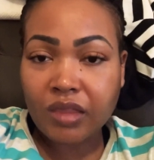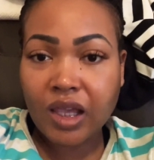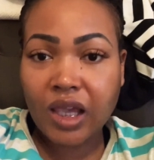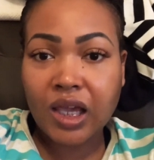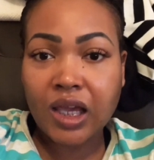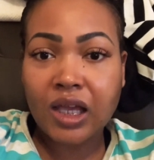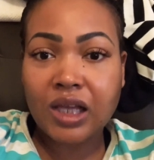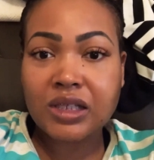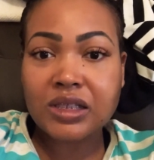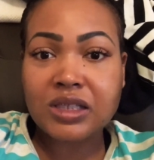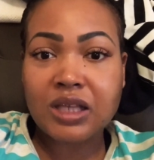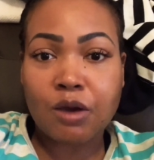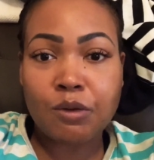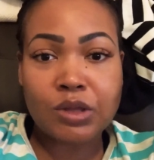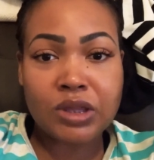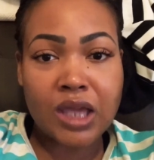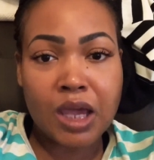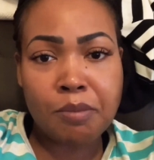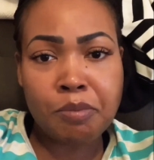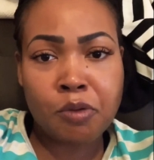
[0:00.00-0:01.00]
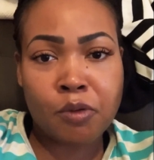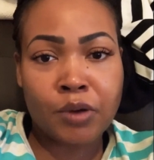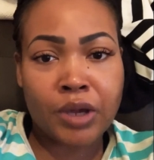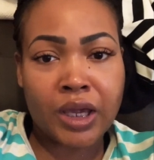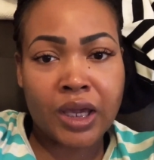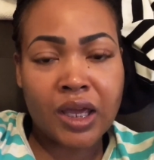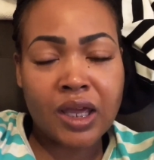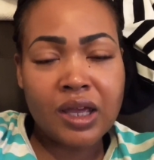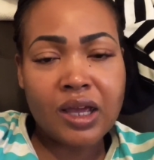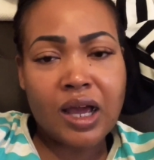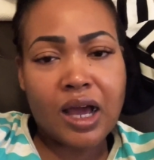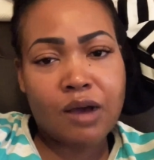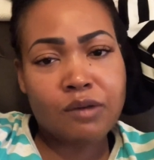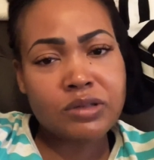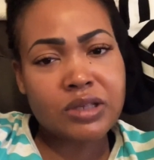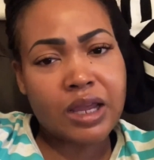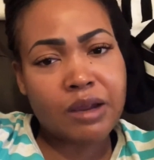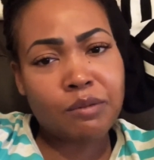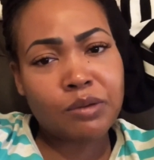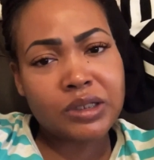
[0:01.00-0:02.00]
And so at that point, I
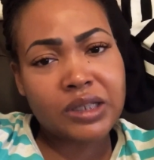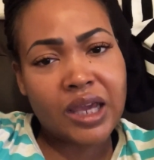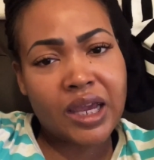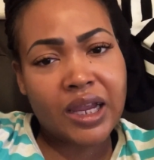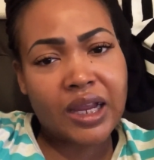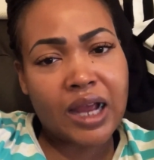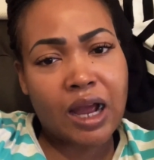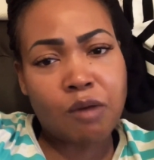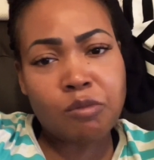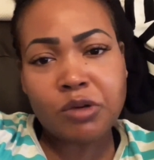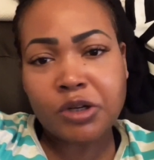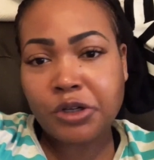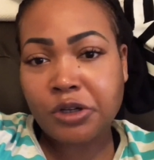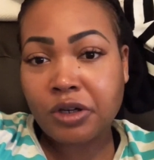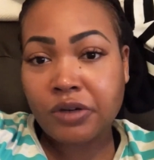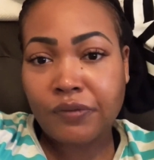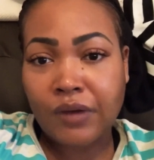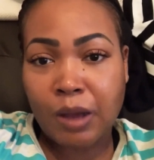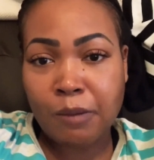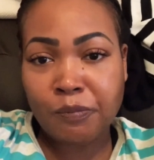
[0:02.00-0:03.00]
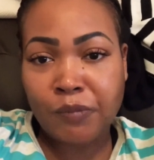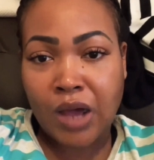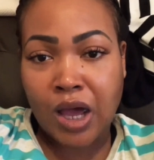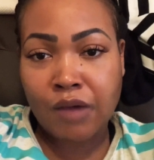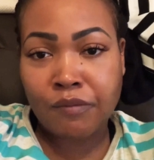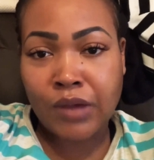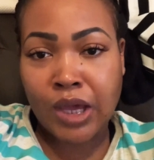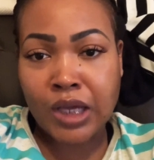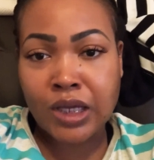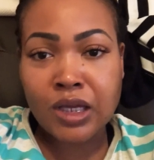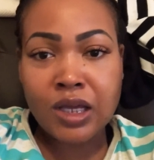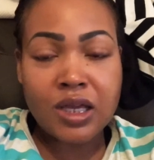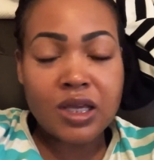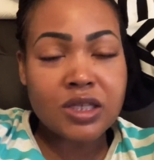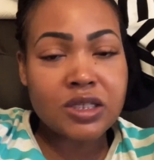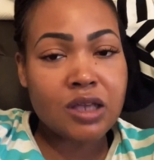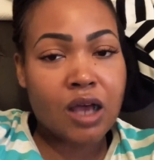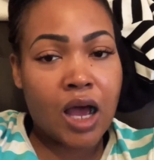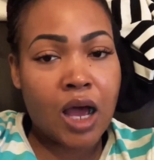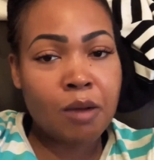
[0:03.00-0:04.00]
was like, well, dang, I wonder if I'm 5'8".
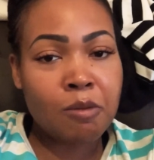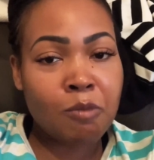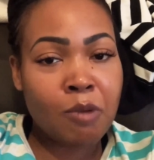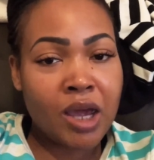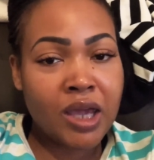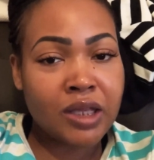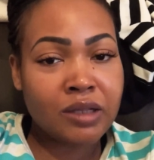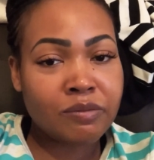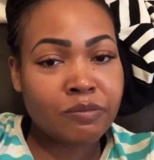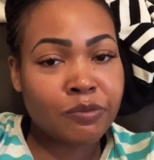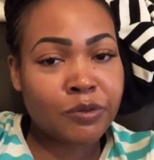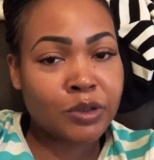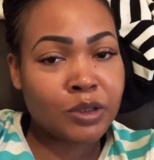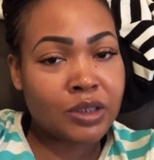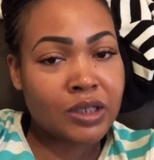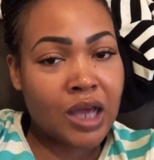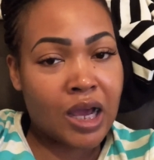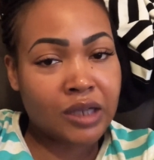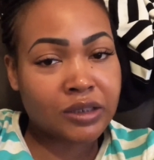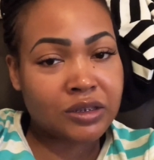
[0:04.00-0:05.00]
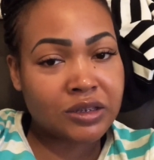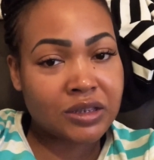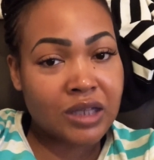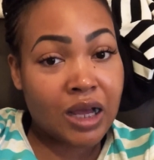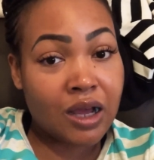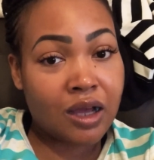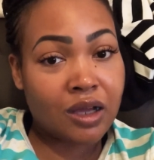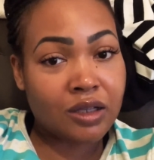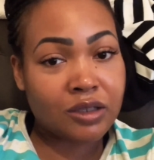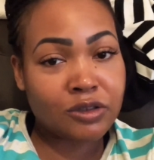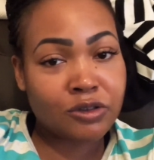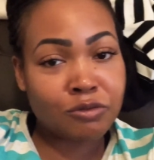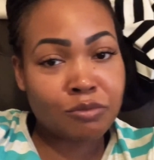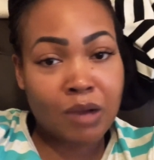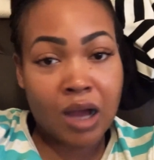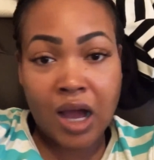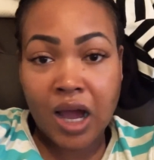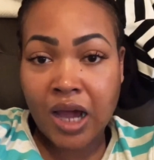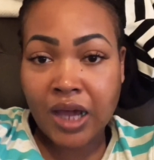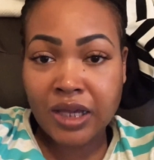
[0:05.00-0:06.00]
So I'm waiting for the doctor to do
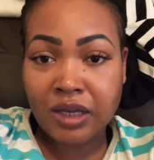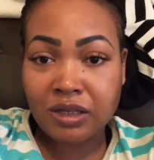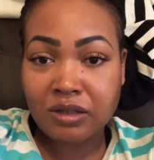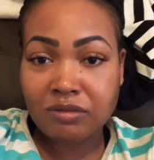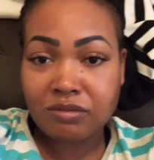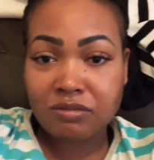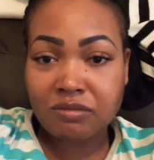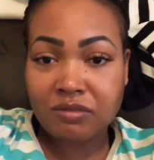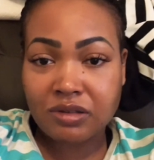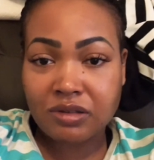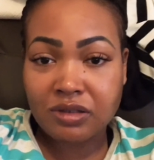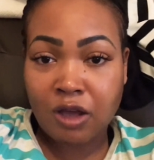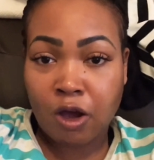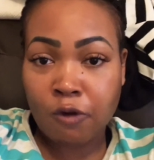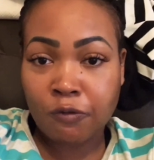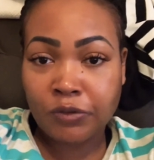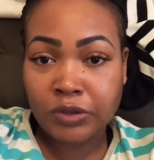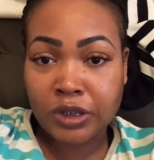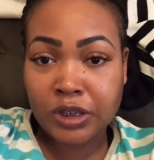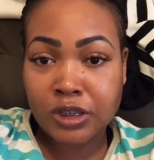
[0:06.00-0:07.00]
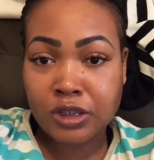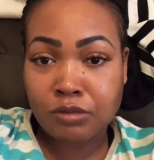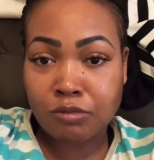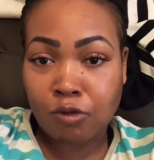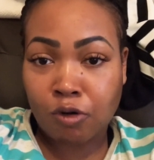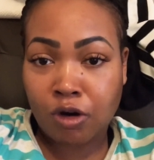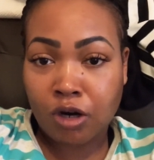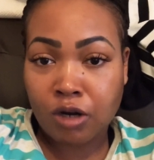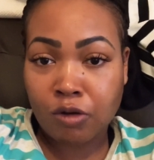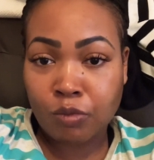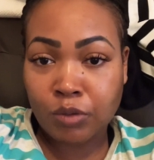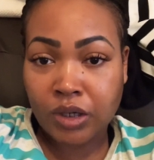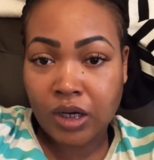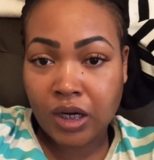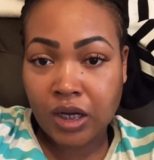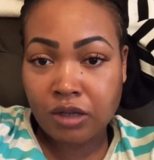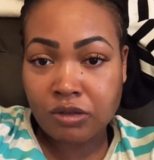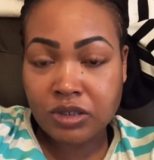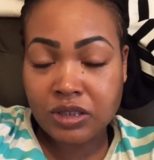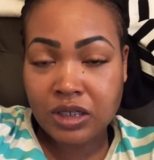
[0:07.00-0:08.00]
my height, hopefully tomorrow when
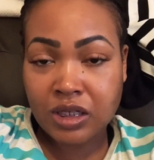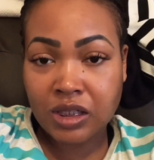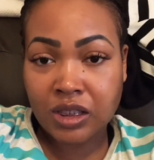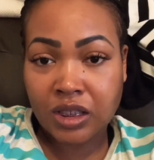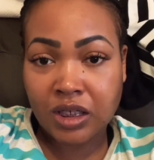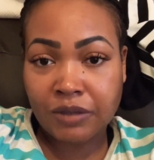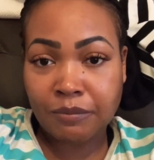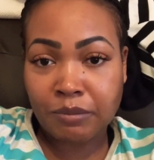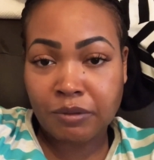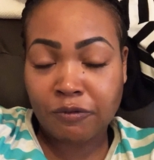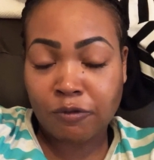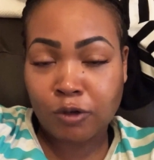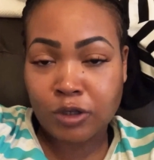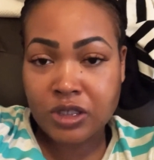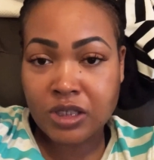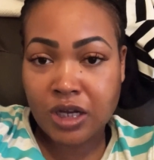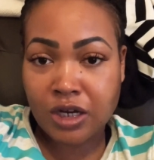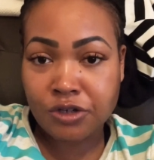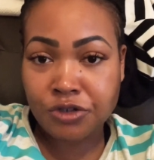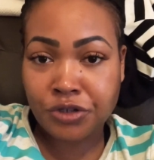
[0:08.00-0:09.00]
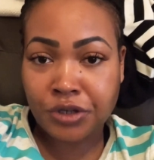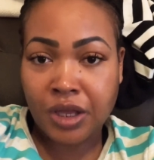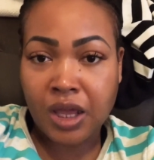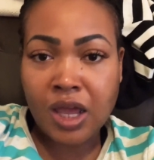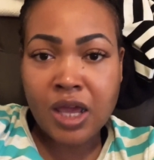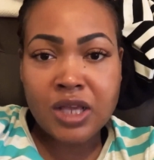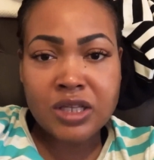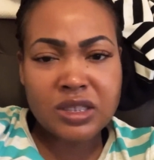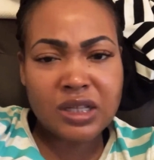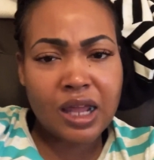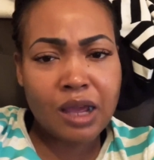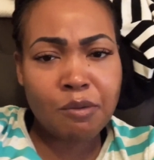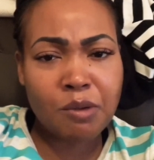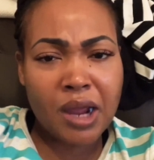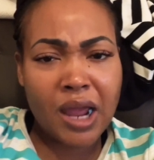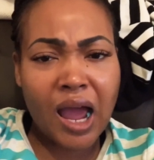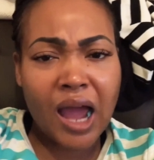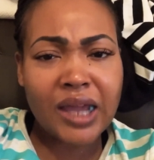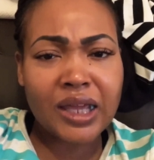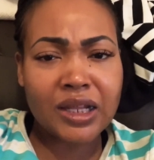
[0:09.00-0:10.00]
I go to the clinic before surgery. So that
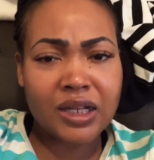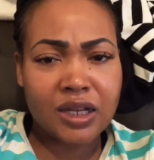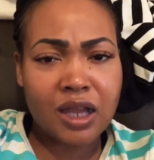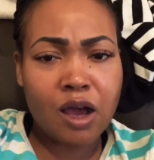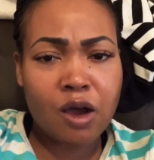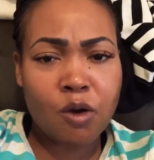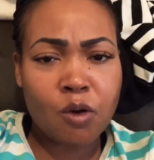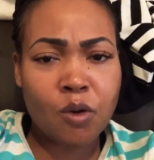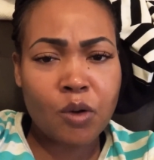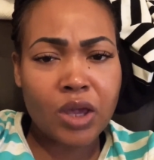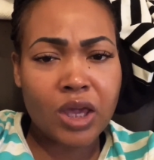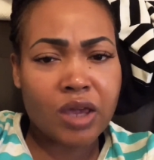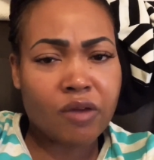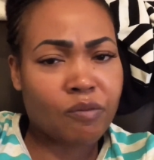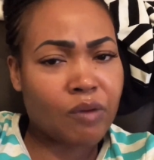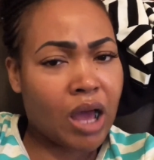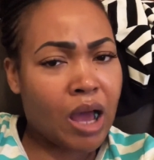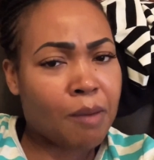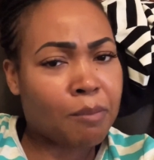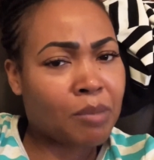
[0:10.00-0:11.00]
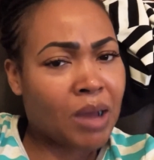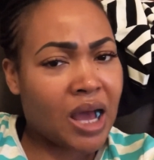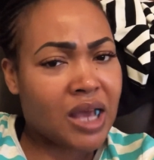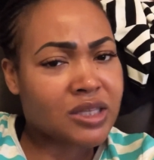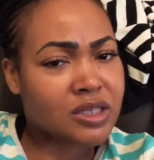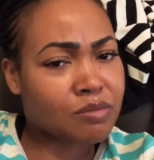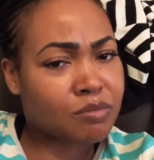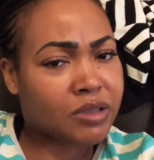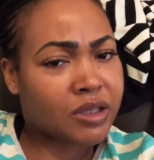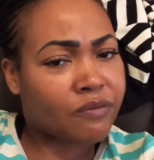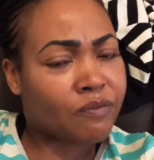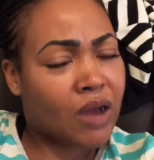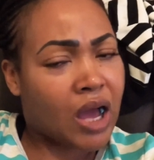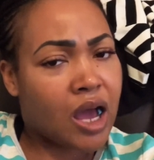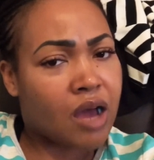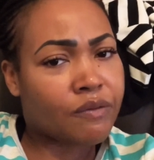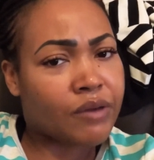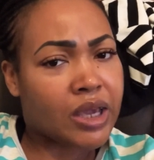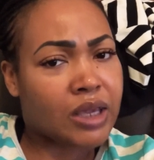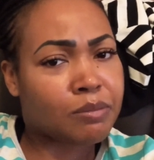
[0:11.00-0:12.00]
way I can know if I'm possibly
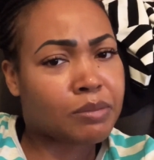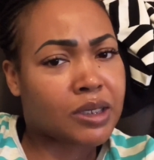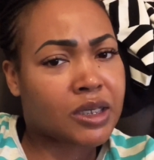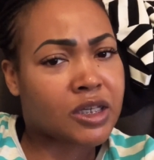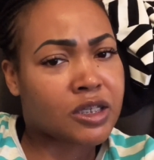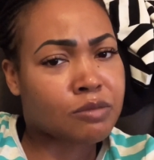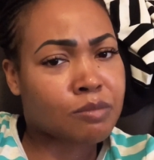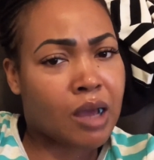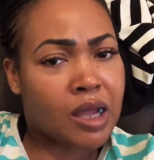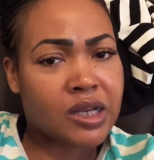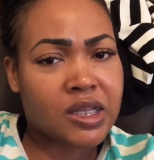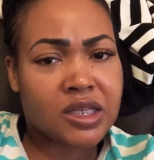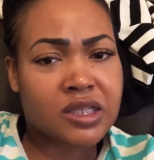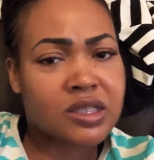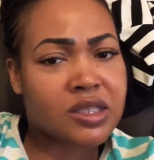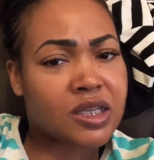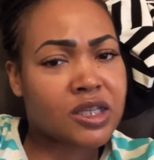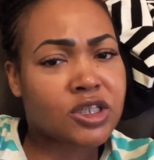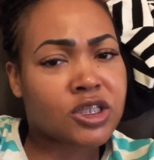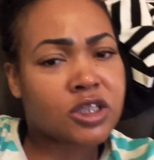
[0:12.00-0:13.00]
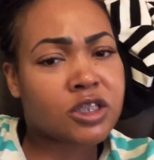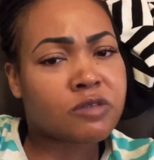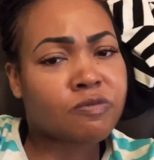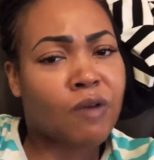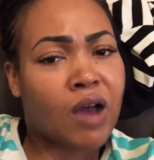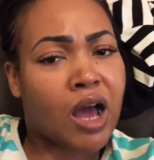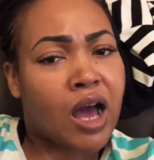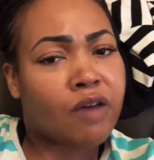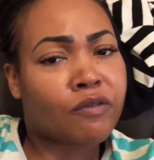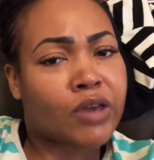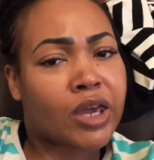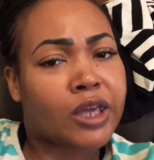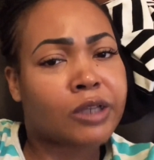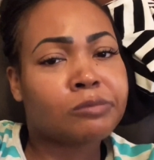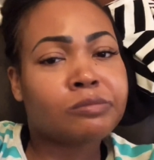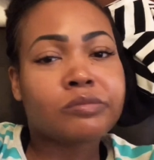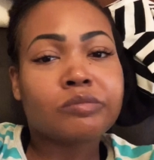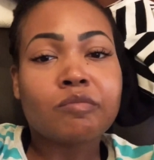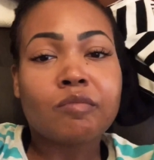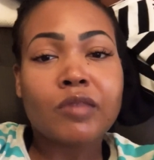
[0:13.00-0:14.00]
5'8", because my niece says she's 5'8".
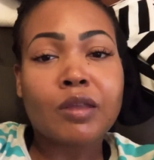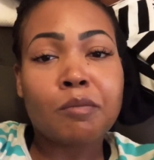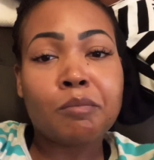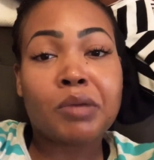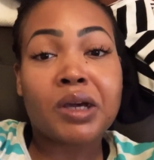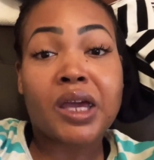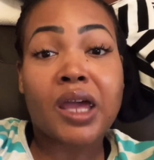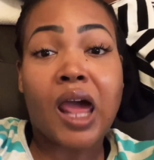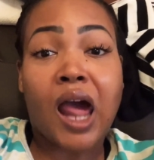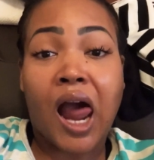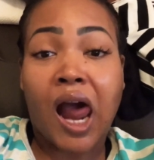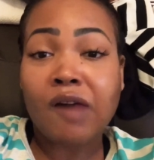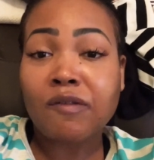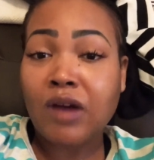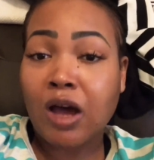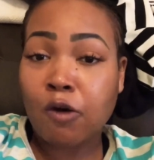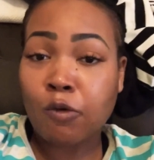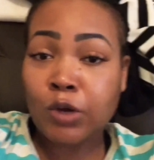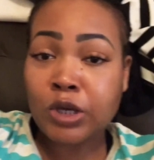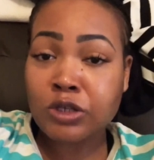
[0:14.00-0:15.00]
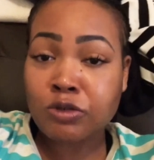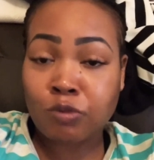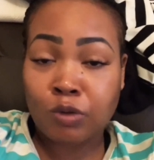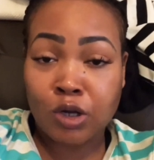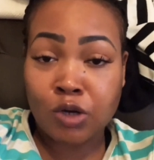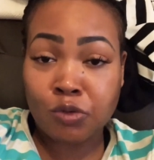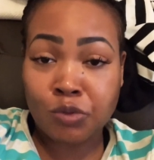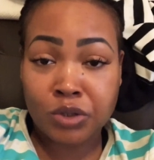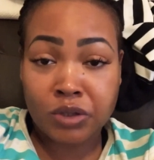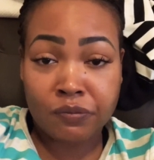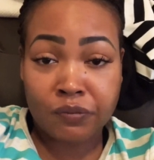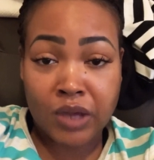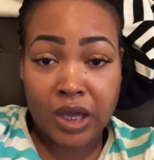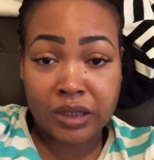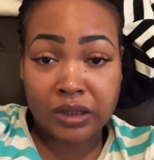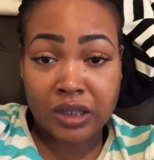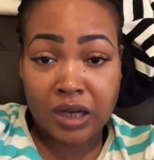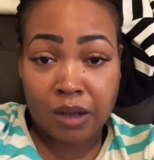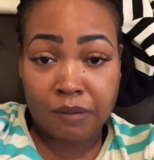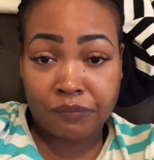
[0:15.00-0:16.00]
But I've always rolled with the
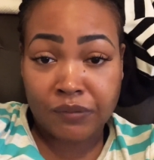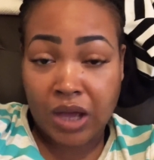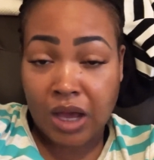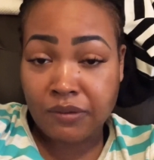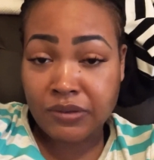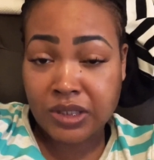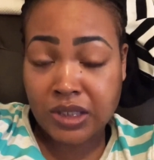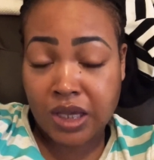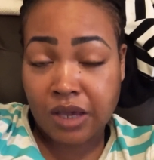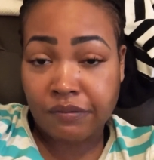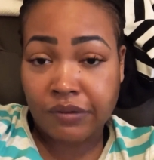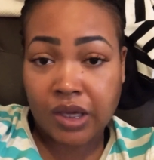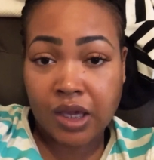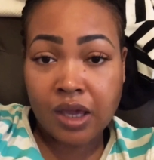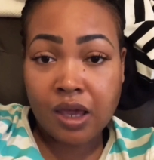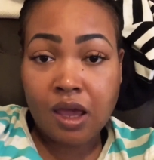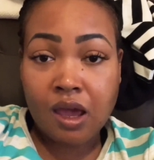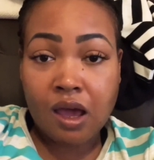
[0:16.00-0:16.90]
fact that I'm 5'7".